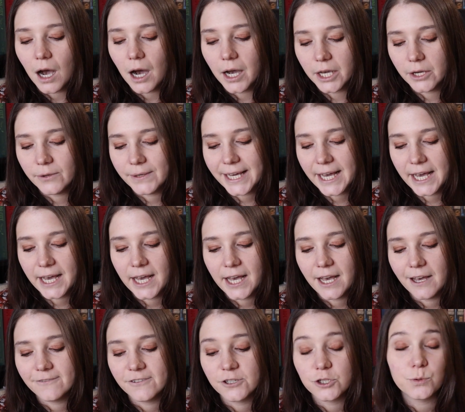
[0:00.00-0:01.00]
I only
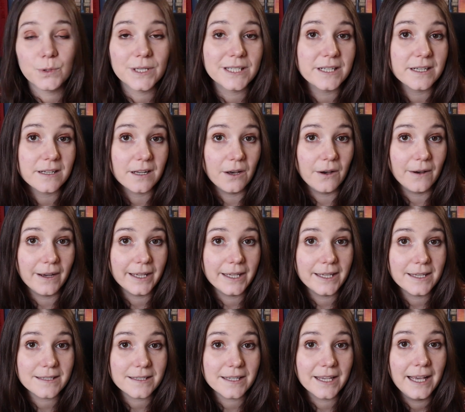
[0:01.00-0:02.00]
have Twisted
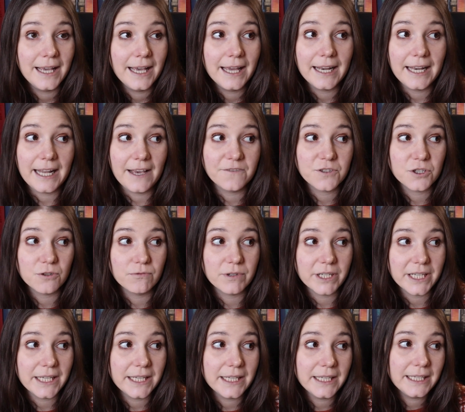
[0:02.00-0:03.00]
Lies left to
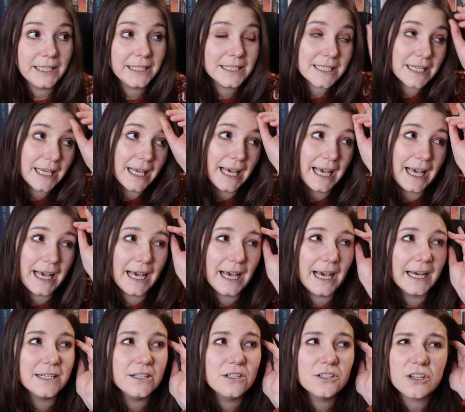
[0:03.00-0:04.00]
read,
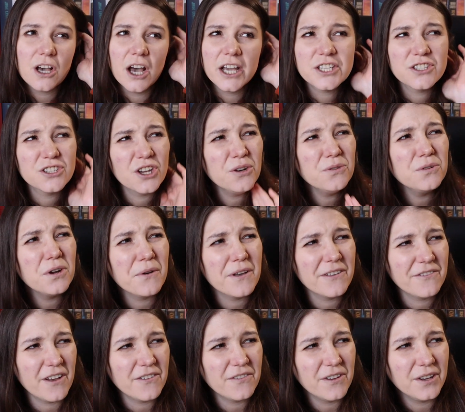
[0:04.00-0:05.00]
and I don't
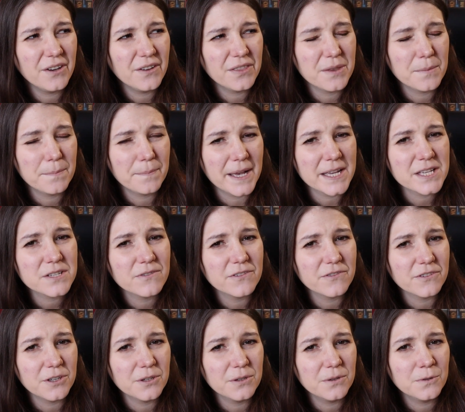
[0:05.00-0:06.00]
know if I've heard the best
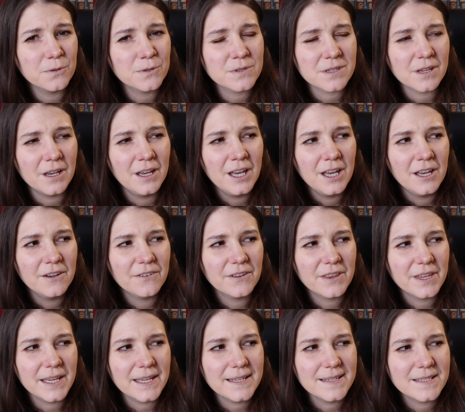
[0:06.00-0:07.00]
reviews for
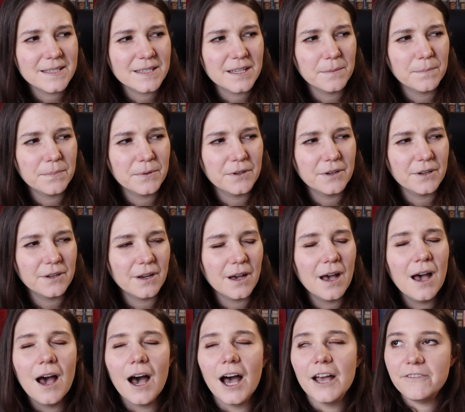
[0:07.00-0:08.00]
this,
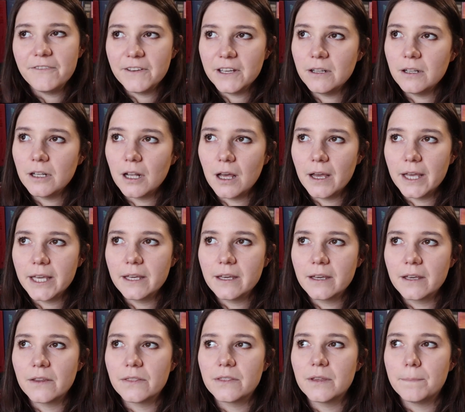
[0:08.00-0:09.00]
but I feel
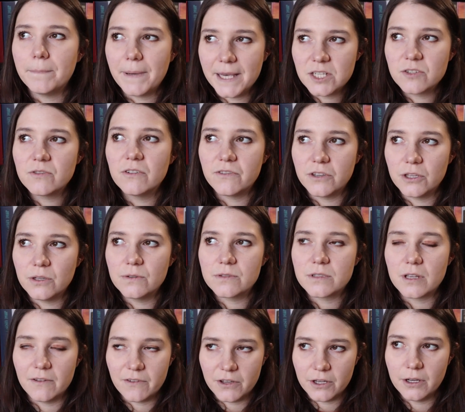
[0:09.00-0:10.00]
like the best
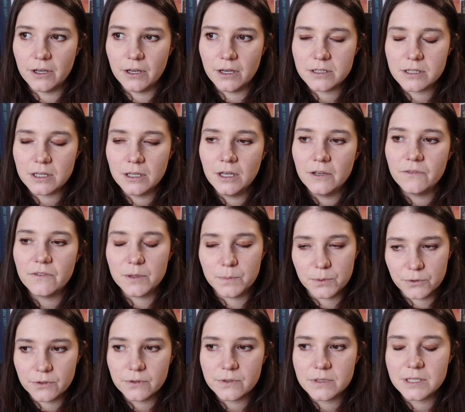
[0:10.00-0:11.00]
reviews that I've heard for the
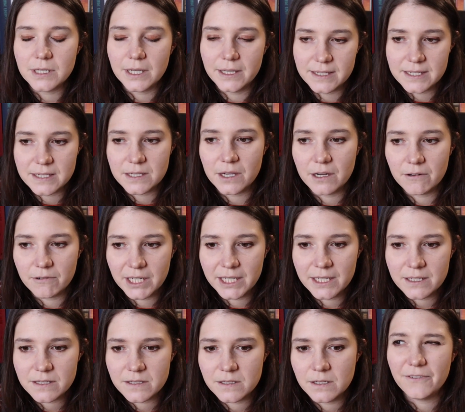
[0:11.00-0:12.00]
books in the
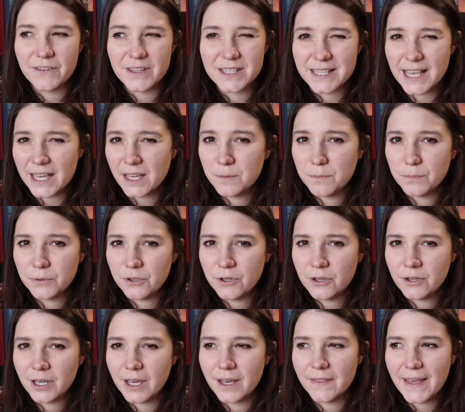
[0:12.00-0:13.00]
series are for the second
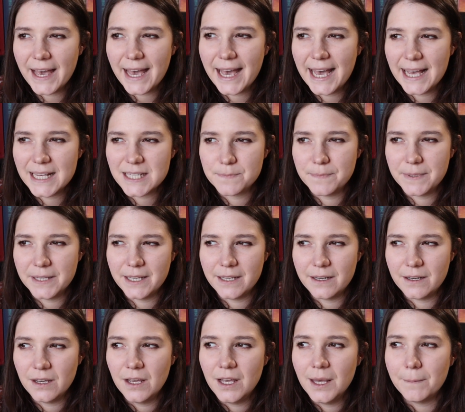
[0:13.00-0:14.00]
book, and that has
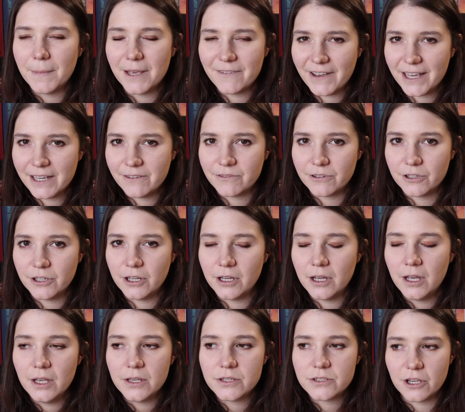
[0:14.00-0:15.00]
been my
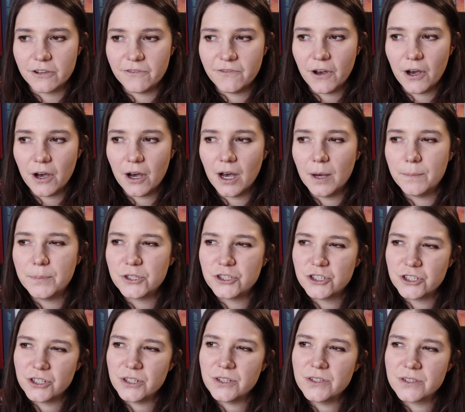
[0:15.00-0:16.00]
favourite so far. But
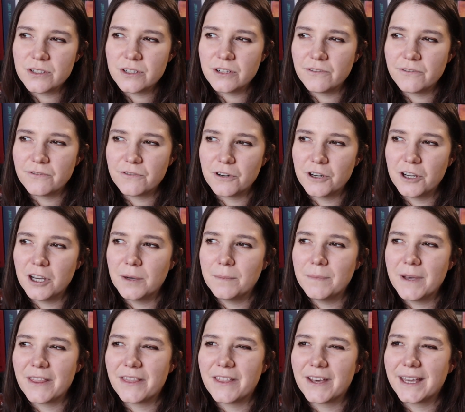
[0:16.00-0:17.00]
just
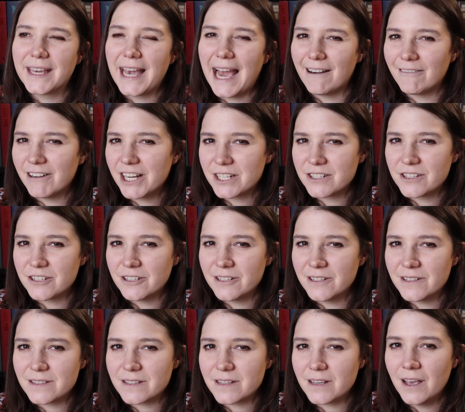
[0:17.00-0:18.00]
from the
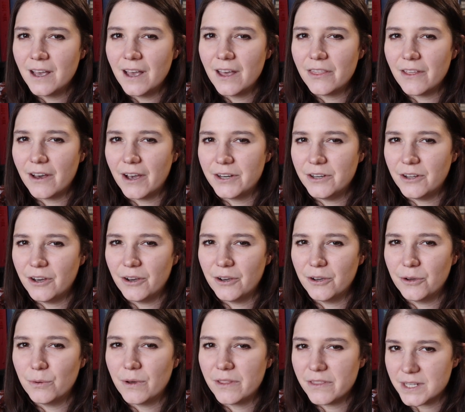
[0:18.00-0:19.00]
characters that I
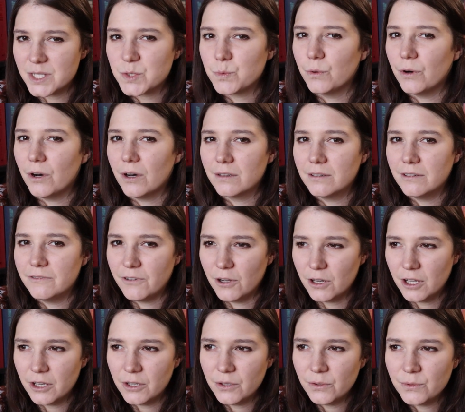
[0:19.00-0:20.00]
know this one
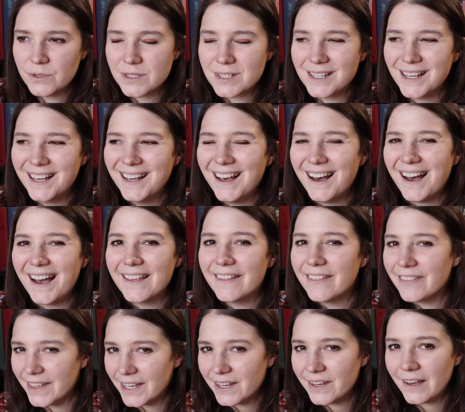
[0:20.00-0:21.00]
follows, I
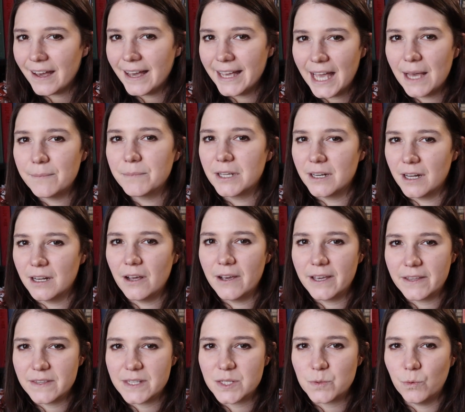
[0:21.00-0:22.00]
think I am gonna
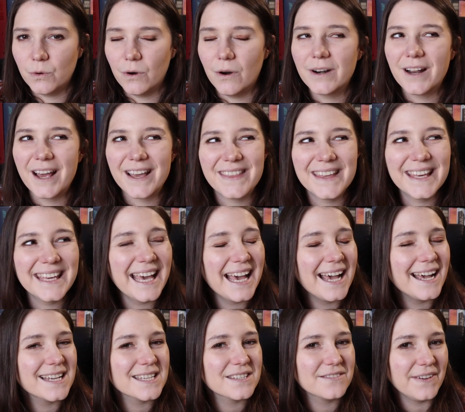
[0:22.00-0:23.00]
like this one. I think it
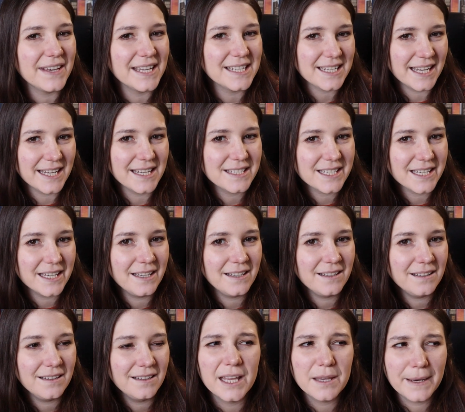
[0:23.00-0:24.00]
has fake
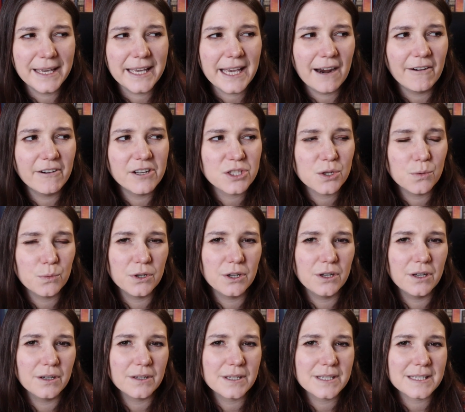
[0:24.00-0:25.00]
dating, and the main character
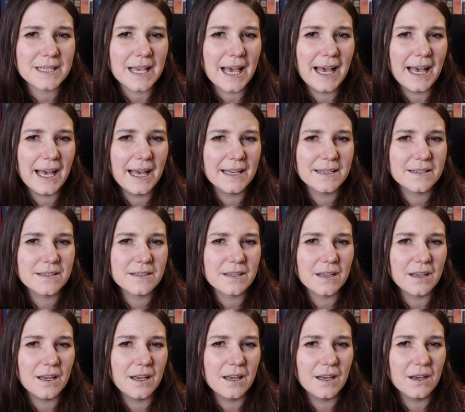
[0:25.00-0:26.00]
works as
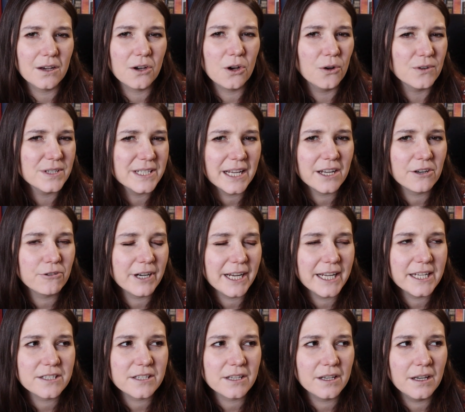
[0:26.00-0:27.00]
a content
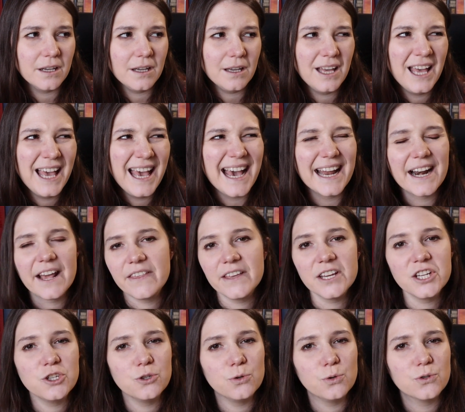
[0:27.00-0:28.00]
creator, and I
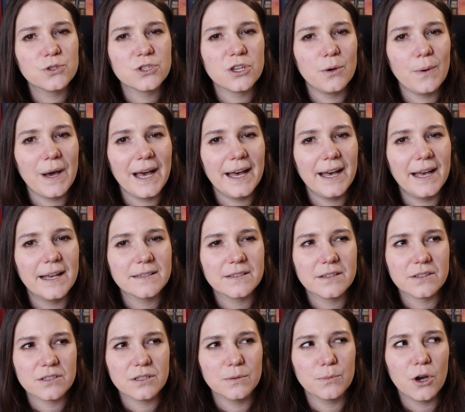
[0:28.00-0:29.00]
think she also
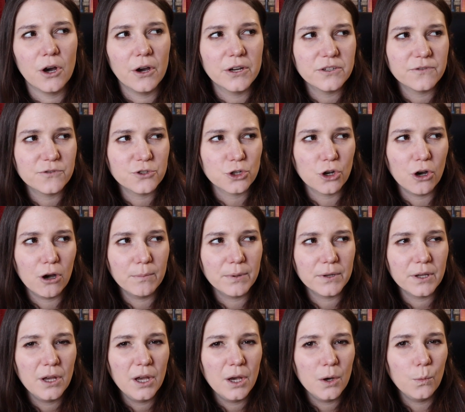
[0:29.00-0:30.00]
has some kind of
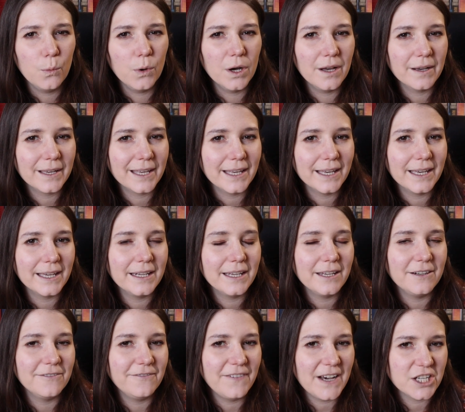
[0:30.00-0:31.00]
job working
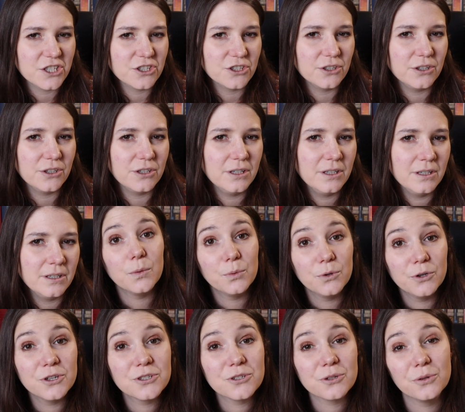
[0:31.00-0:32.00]
in fashion. I
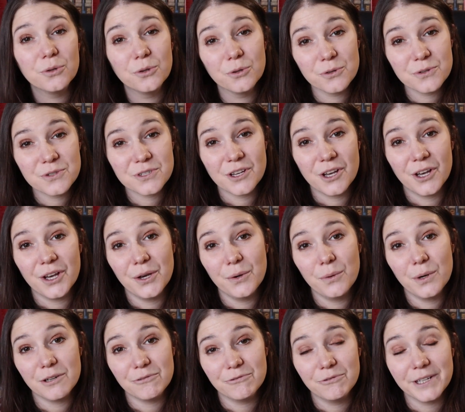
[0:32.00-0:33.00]
would
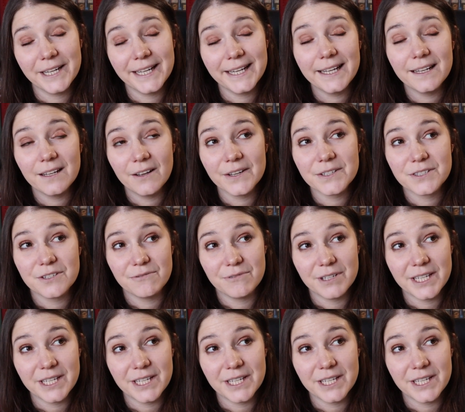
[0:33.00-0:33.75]
also really like to